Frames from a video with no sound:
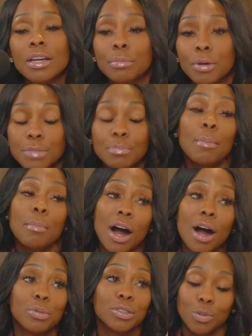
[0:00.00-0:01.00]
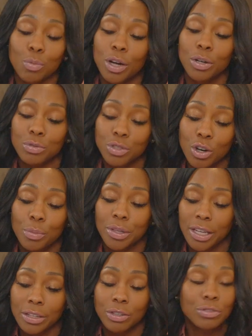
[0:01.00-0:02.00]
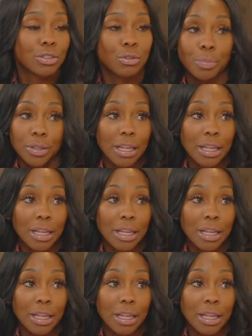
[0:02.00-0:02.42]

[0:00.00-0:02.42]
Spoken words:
because my mom was the one who told me that you're stupid.